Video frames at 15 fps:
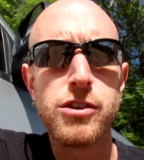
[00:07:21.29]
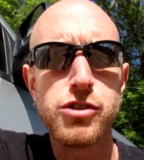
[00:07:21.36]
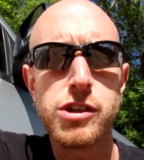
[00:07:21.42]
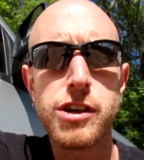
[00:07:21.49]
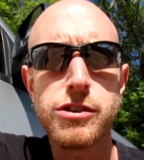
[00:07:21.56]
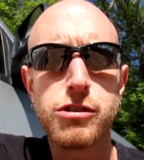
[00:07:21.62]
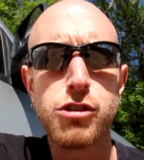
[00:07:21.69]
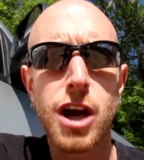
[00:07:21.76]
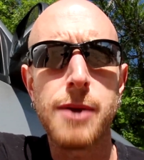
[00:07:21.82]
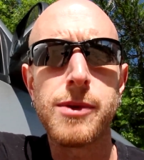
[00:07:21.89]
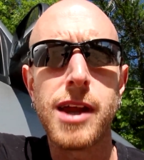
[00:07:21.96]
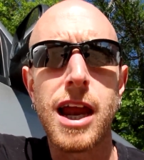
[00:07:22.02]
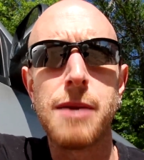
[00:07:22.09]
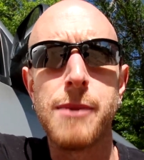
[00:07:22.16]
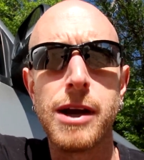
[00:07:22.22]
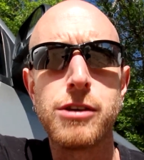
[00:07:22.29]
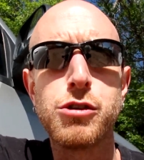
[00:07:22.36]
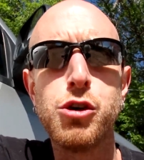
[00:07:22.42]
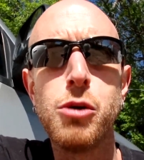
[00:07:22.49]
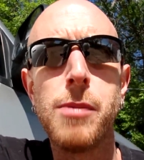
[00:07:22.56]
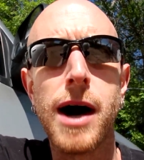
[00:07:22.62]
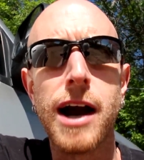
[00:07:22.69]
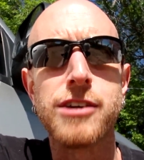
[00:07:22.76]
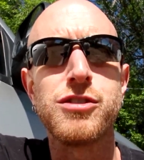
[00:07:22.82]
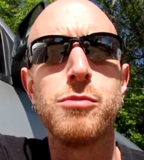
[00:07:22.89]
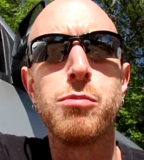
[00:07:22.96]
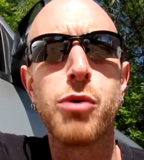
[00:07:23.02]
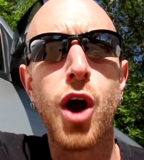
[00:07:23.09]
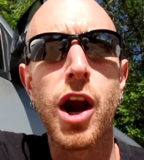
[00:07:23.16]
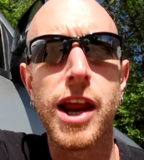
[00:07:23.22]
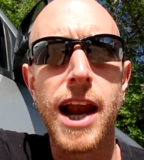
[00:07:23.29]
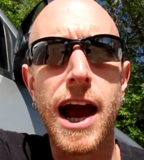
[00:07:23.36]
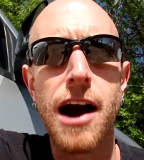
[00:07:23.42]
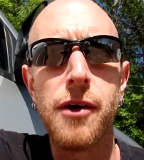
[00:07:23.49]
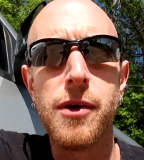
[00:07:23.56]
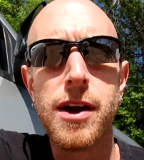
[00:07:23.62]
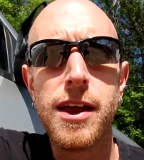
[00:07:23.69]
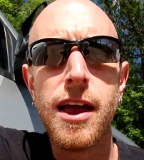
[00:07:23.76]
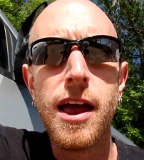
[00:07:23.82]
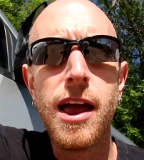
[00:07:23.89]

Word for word: She just grabbed it out of my toolbox and brought it out.